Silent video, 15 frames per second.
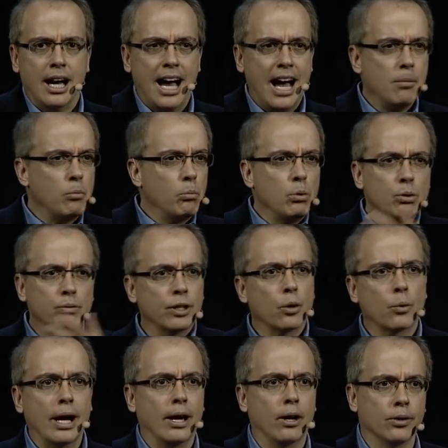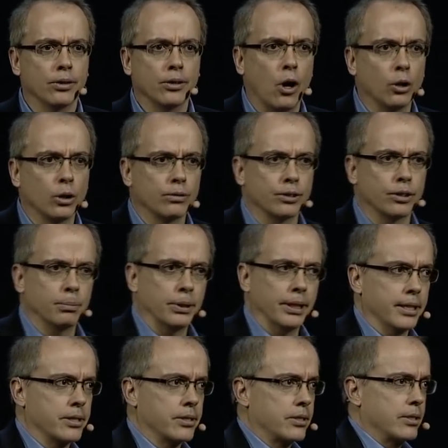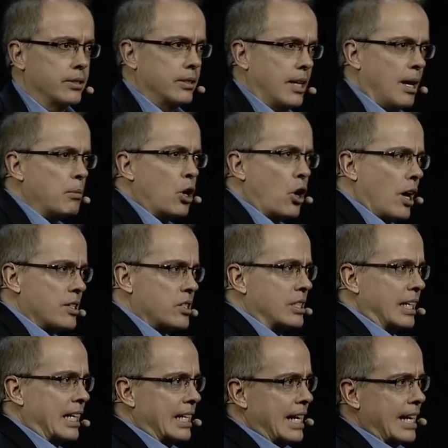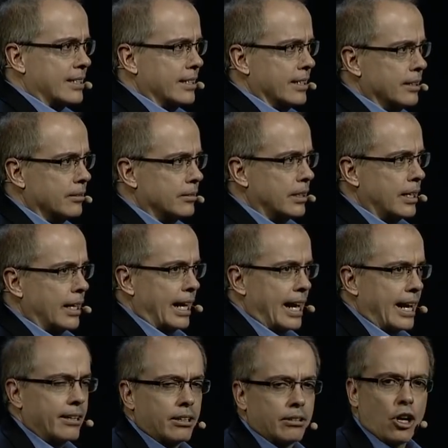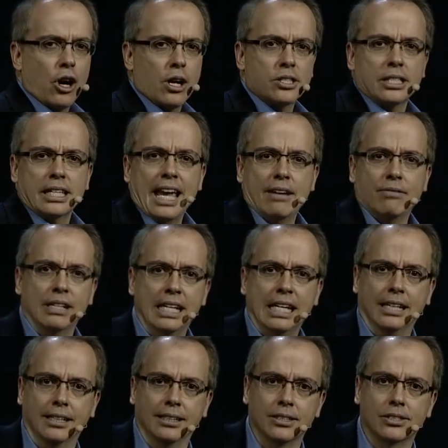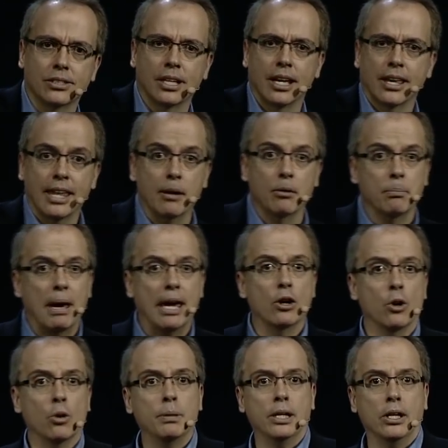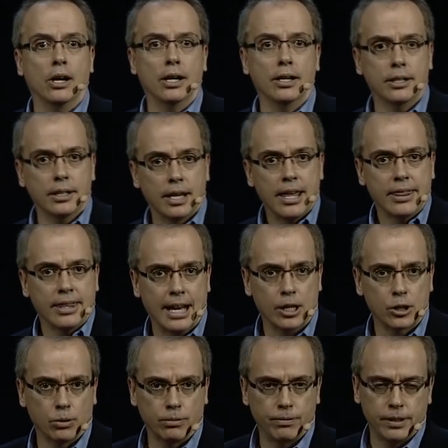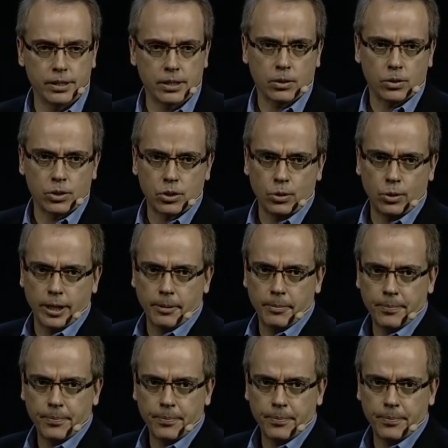I'm moving around all over the place. I'm constantly connected and I constantly have needs that may go beyond the actual physical store.